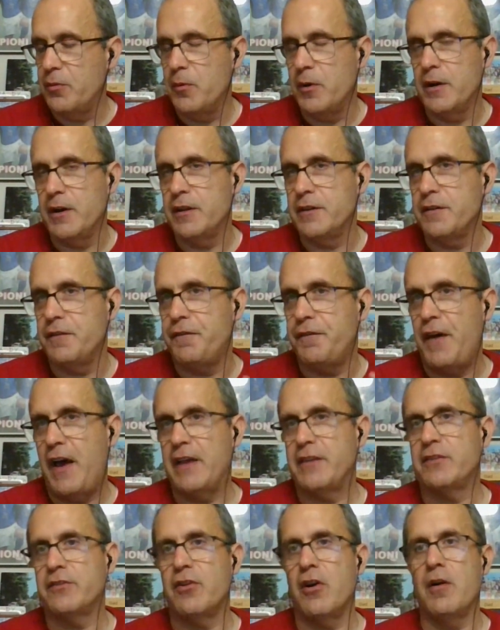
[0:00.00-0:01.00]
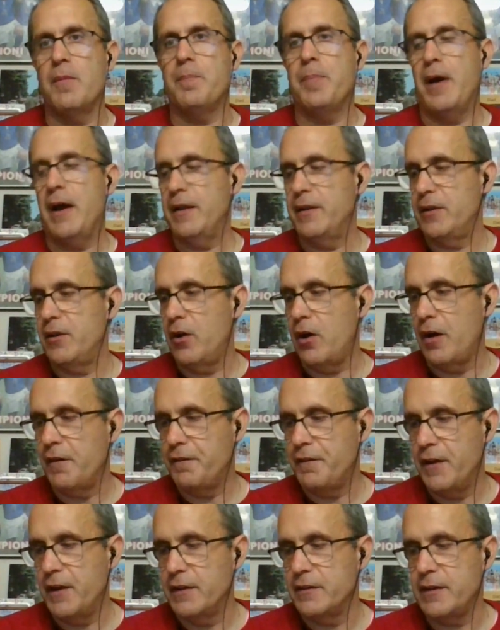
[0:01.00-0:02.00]
one is a fast start by the
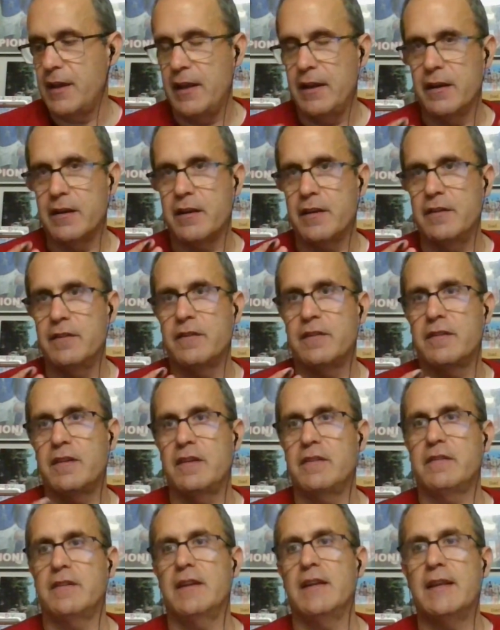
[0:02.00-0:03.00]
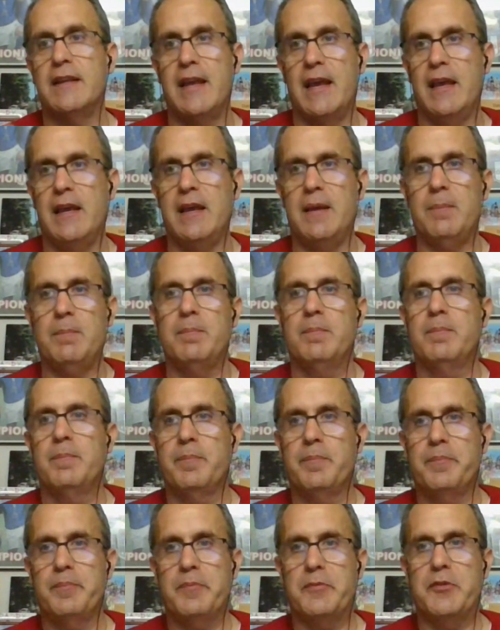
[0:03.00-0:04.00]
offense and a consistent game wow.
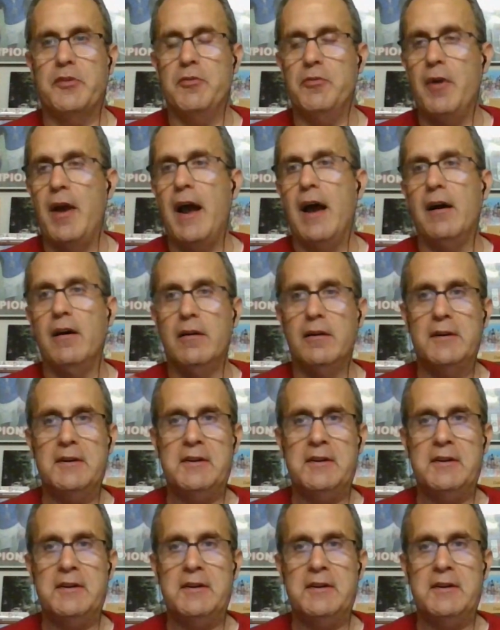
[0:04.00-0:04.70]
throughout,